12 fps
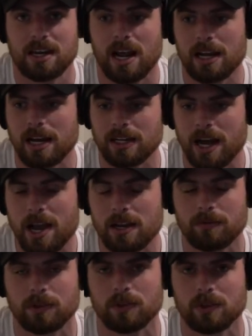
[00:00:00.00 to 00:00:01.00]
And I kind
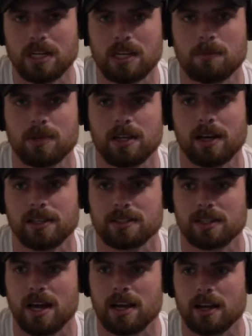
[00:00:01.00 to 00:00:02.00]
of agree,
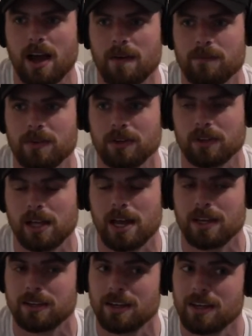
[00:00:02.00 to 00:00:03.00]
because like, I feel
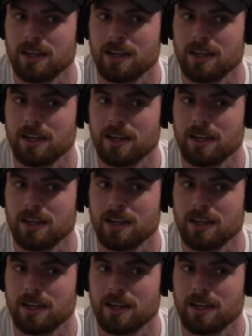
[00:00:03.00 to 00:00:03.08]
like